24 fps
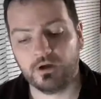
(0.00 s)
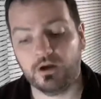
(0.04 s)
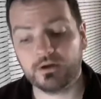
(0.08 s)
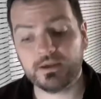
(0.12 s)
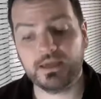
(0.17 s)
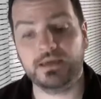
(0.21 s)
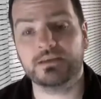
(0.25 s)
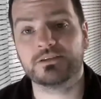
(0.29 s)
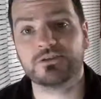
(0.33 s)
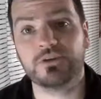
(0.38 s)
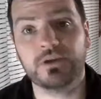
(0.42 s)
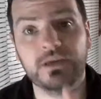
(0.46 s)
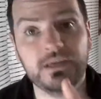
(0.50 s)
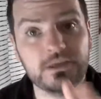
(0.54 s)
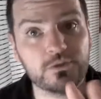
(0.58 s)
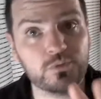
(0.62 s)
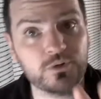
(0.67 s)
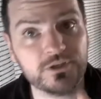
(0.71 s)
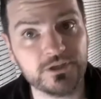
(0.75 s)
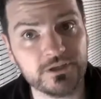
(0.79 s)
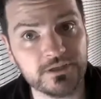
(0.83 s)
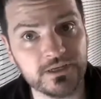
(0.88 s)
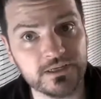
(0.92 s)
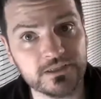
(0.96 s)
Okay, so here's
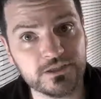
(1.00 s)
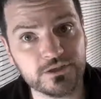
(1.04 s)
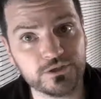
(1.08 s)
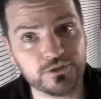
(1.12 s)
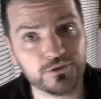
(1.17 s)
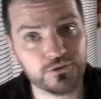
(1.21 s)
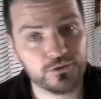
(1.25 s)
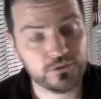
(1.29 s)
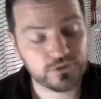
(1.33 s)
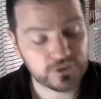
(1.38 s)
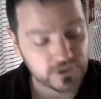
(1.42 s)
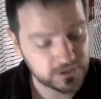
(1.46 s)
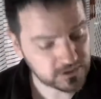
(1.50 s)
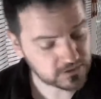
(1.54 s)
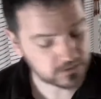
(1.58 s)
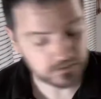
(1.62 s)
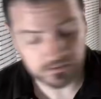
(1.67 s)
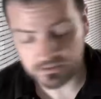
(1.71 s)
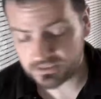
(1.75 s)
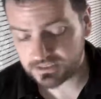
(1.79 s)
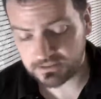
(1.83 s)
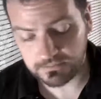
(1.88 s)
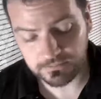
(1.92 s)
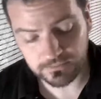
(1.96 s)
what you need to do. Just
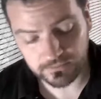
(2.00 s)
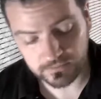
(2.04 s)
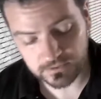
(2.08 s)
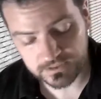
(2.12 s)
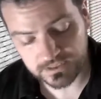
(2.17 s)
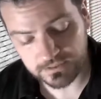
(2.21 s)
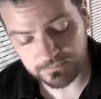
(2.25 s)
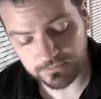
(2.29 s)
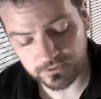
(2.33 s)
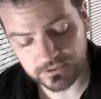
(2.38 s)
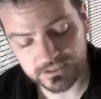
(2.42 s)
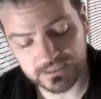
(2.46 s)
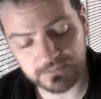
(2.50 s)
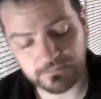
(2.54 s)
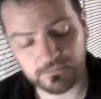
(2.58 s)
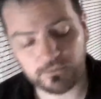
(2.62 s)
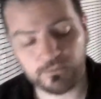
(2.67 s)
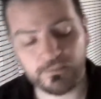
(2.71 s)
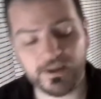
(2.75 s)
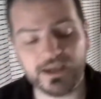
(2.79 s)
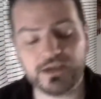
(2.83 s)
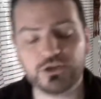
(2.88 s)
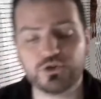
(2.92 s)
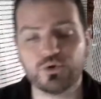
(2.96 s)
simple.
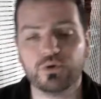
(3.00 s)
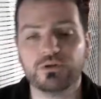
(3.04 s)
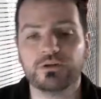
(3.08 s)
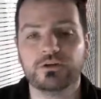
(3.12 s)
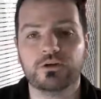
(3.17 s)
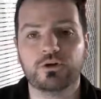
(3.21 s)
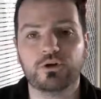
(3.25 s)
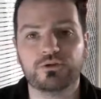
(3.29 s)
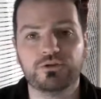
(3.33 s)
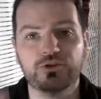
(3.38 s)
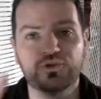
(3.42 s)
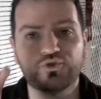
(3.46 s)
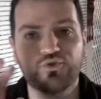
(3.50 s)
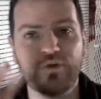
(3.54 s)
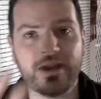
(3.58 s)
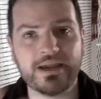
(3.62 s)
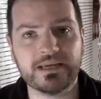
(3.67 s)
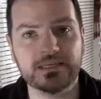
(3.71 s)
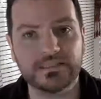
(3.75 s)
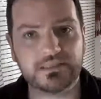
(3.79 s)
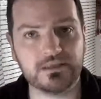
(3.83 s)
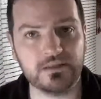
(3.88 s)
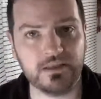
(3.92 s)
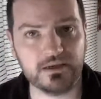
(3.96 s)
Make sure that you got the track
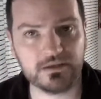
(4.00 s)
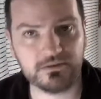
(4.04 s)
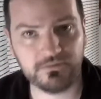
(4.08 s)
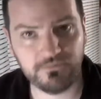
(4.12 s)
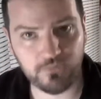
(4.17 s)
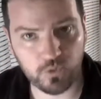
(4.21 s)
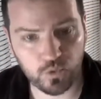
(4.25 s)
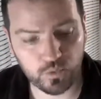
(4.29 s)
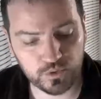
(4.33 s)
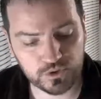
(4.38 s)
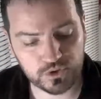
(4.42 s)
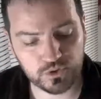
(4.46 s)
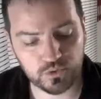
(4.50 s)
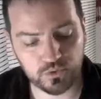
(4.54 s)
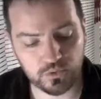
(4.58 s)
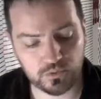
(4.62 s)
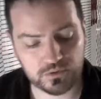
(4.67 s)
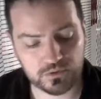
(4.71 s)
select forward tool